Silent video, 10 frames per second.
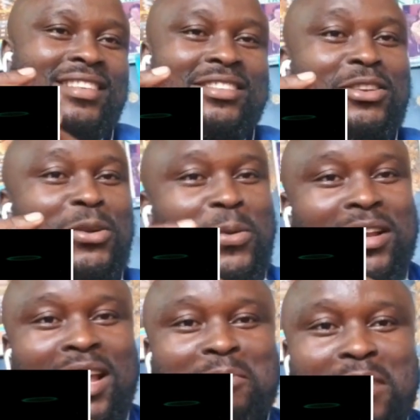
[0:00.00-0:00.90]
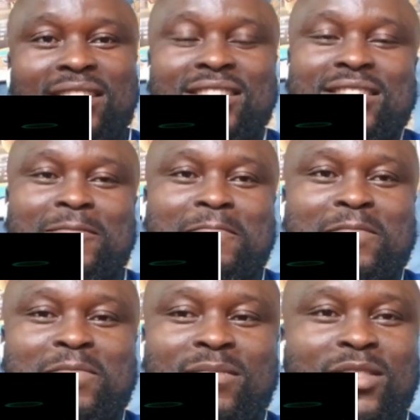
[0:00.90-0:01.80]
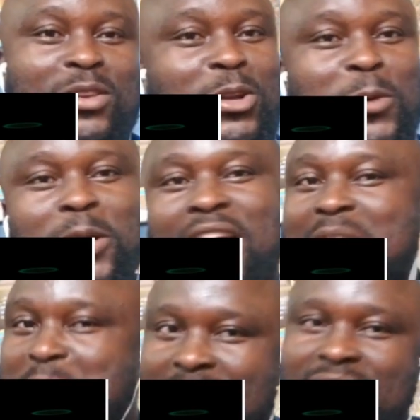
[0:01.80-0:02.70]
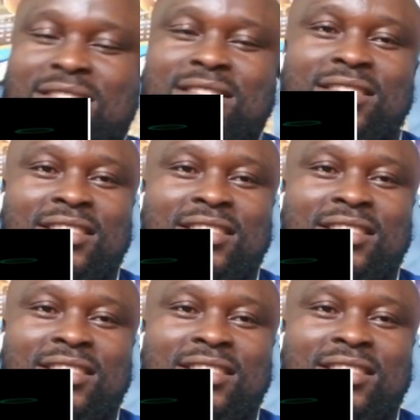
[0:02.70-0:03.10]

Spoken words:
Do you know what that means? Do you know what that means?